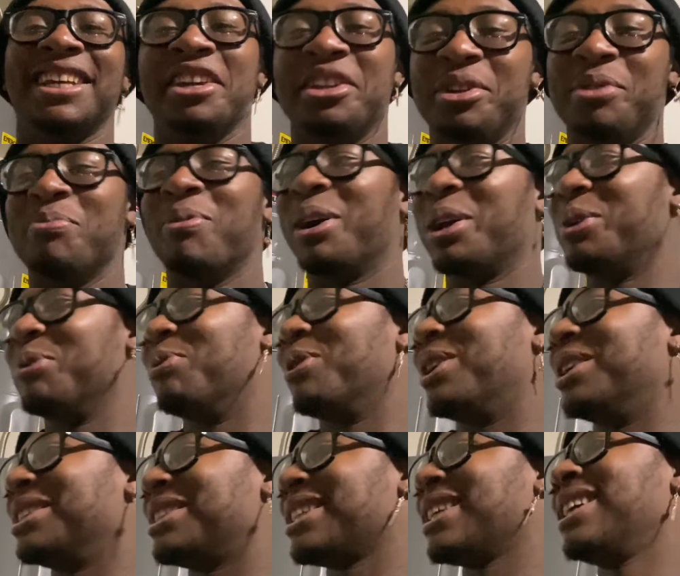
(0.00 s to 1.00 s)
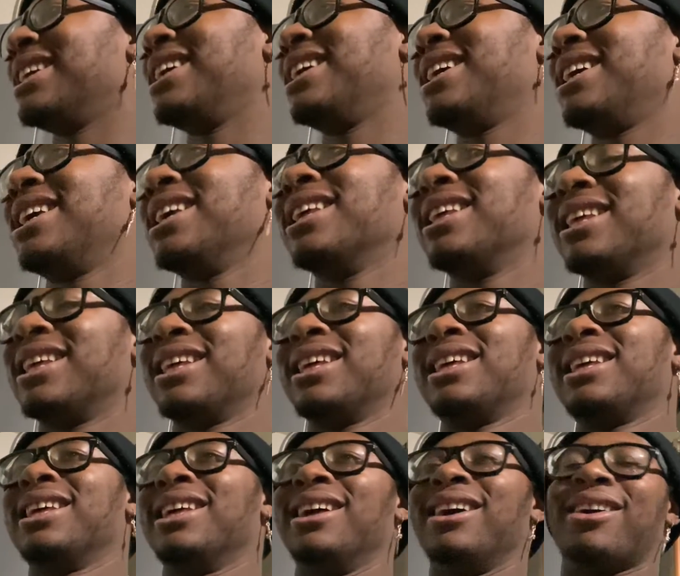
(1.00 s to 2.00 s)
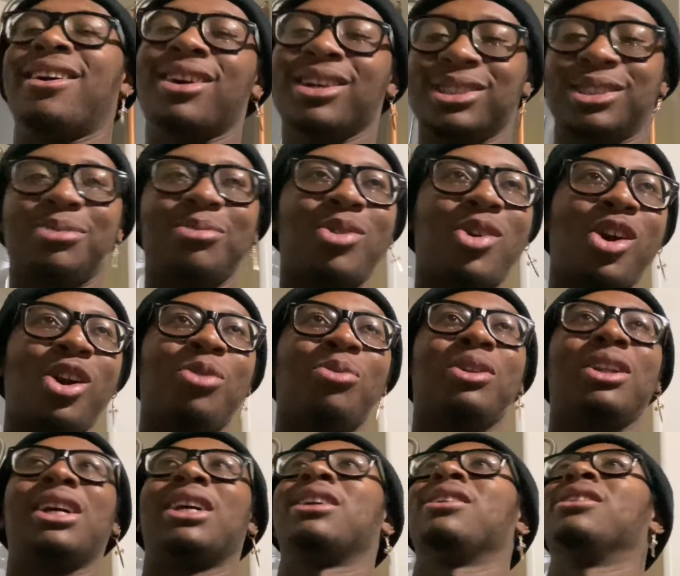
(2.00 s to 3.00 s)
anybody wants a custom car with like